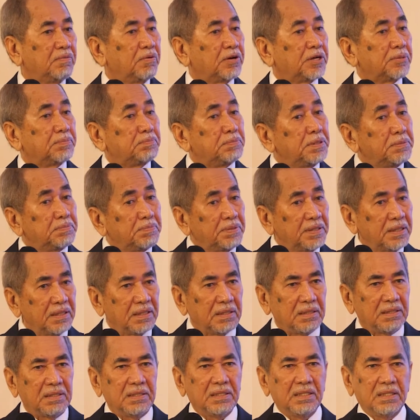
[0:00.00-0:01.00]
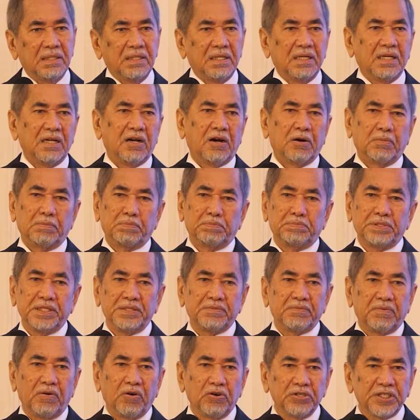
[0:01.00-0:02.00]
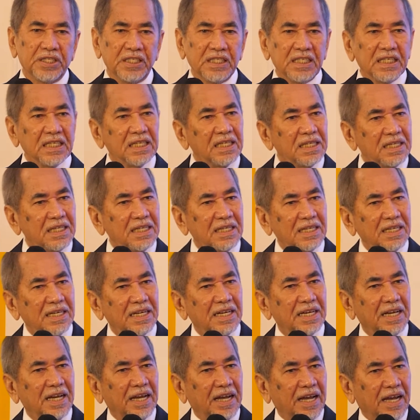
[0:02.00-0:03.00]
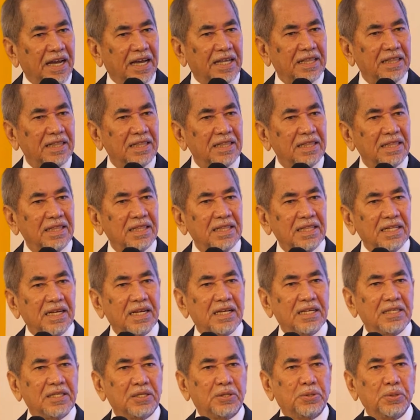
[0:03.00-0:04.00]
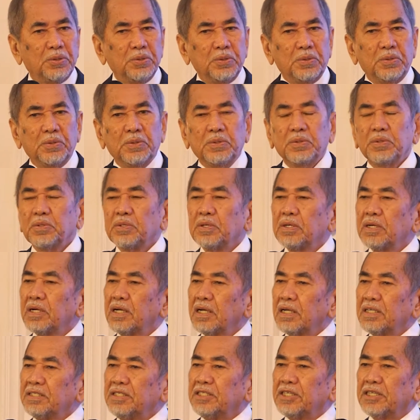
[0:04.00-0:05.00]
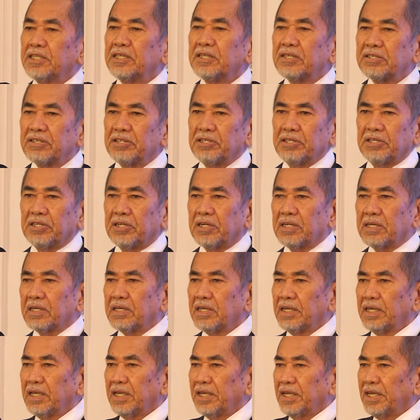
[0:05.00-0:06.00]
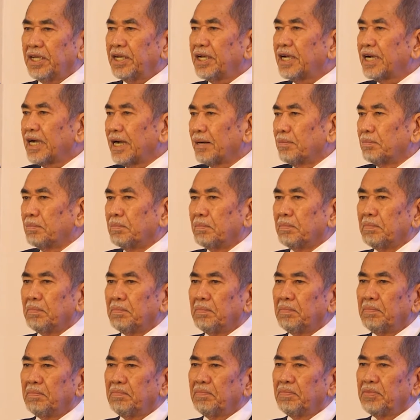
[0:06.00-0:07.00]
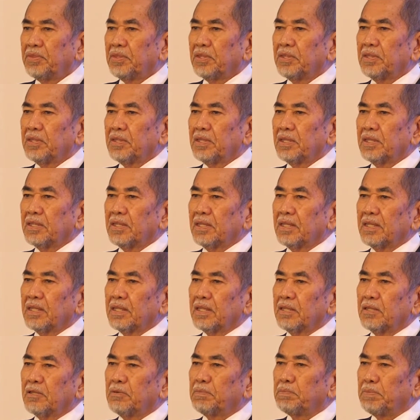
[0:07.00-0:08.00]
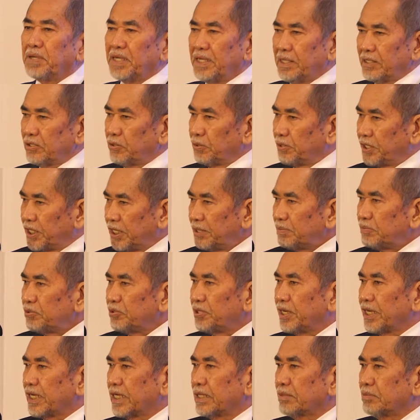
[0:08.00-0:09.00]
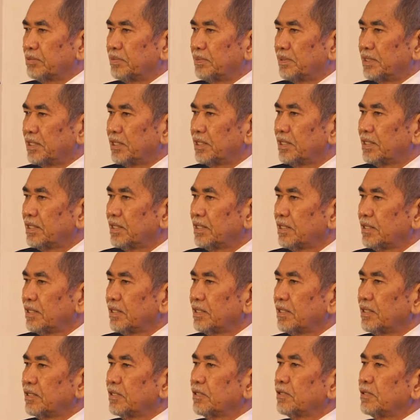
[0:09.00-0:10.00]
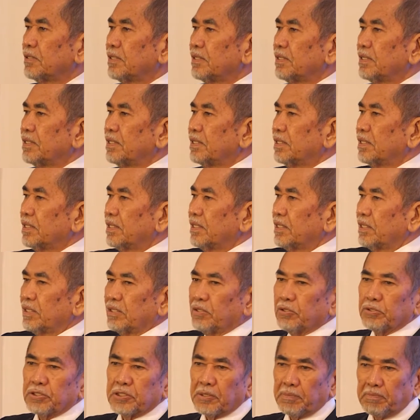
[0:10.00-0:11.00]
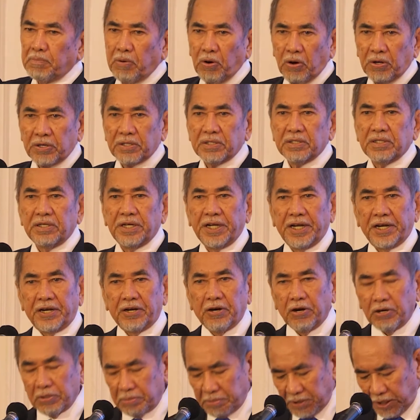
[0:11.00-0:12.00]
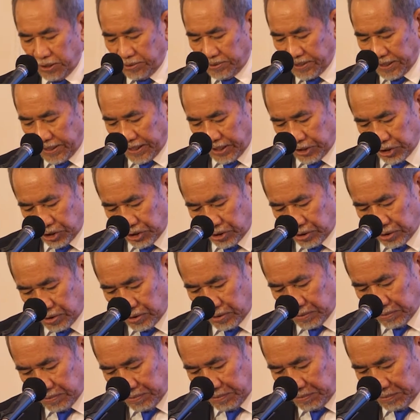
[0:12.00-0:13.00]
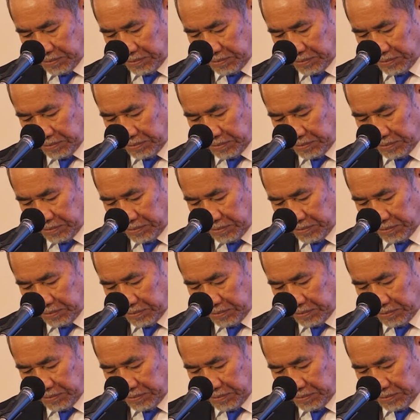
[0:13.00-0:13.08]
for the people of B40 and to generate income to give to the government to support the economy of the nation.